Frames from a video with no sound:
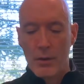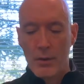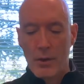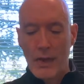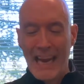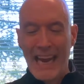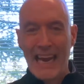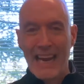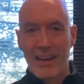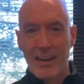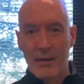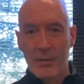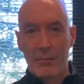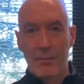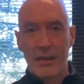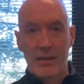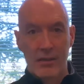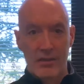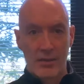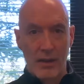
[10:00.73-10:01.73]
And
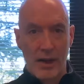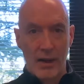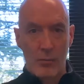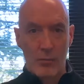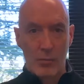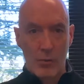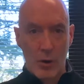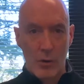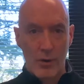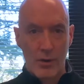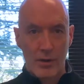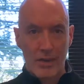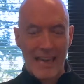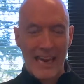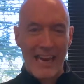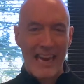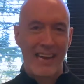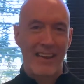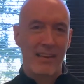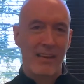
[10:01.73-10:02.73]
because I wrote it
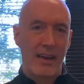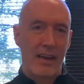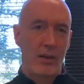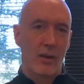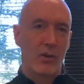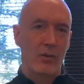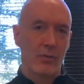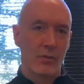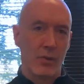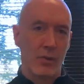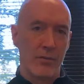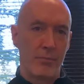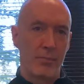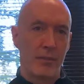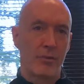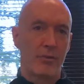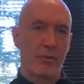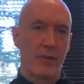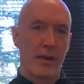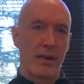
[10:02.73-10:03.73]
and I also been
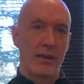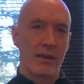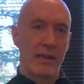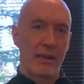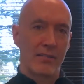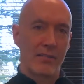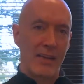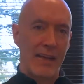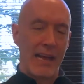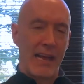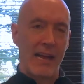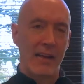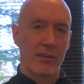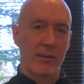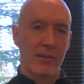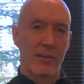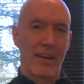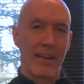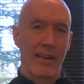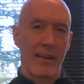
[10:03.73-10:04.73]
trained as an
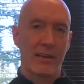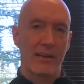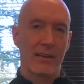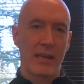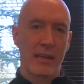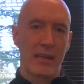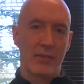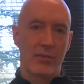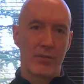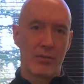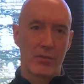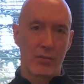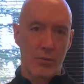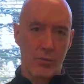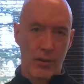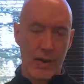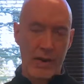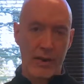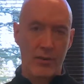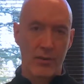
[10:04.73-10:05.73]
actor and as a
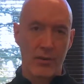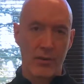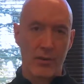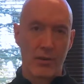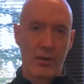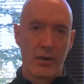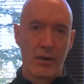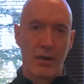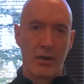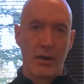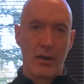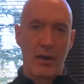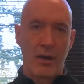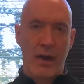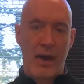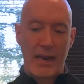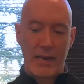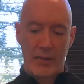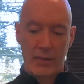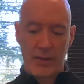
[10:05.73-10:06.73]
director,
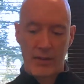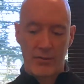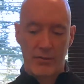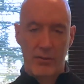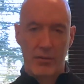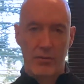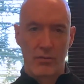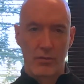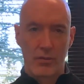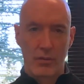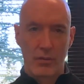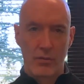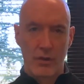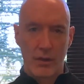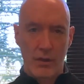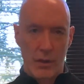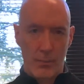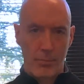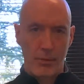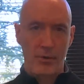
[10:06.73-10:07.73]
I kind of could serve a
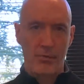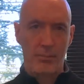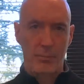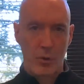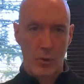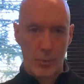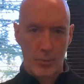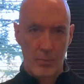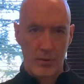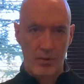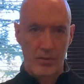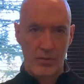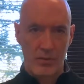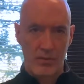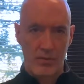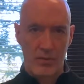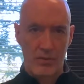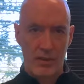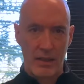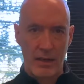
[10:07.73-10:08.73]
couple of
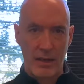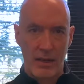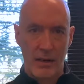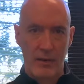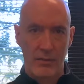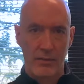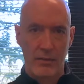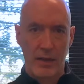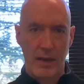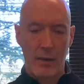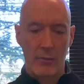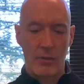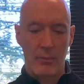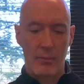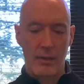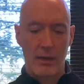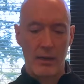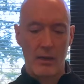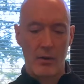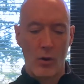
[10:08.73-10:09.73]
purposes there, that I would
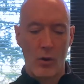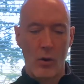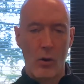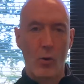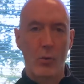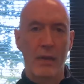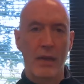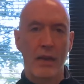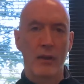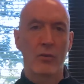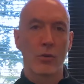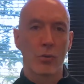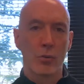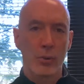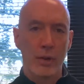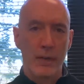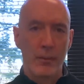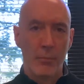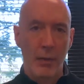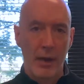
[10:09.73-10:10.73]
be okay to
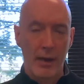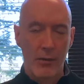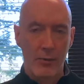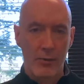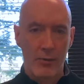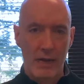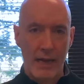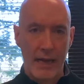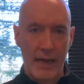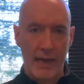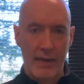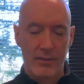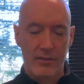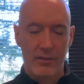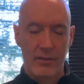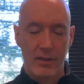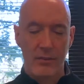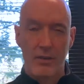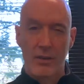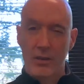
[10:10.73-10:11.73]
read my own text.
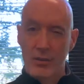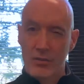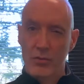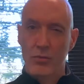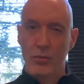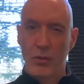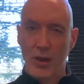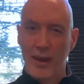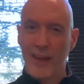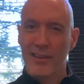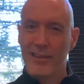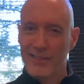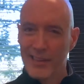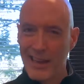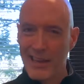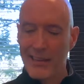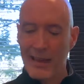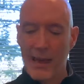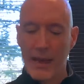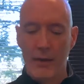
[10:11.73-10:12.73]
Now, here's why I say
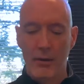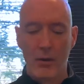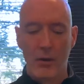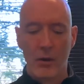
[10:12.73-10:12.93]
that.